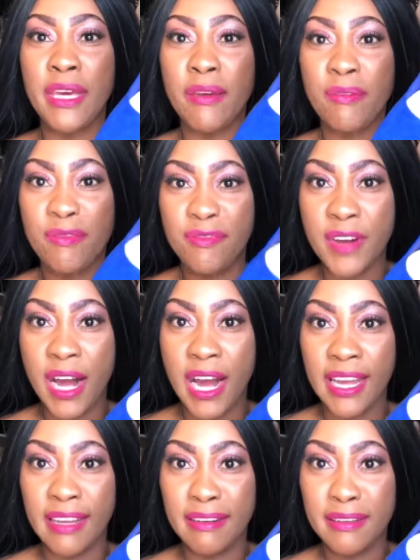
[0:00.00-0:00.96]

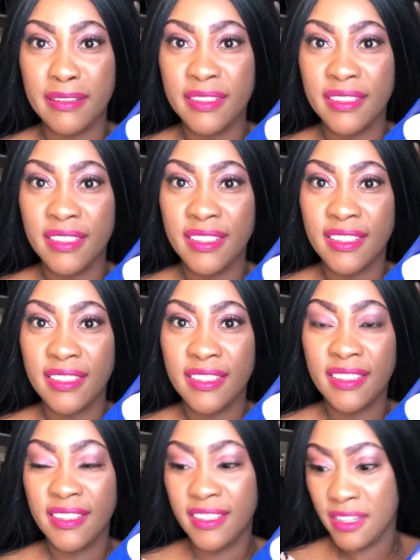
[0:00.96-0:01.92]
find.
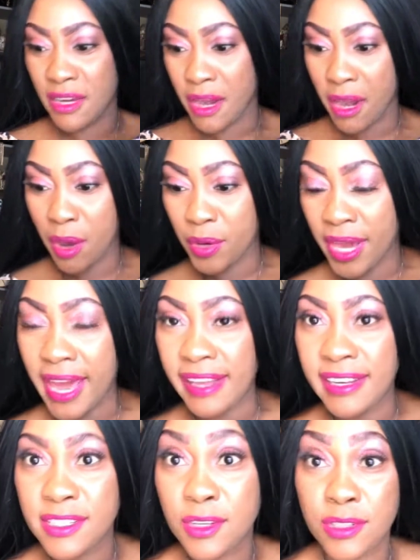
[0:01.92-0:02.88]
Okay,
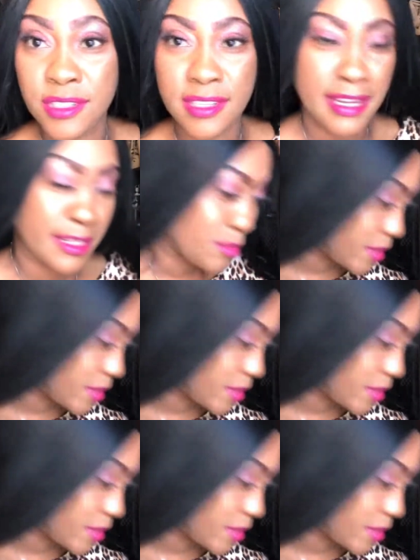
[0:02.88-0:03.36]
let's go to the next one.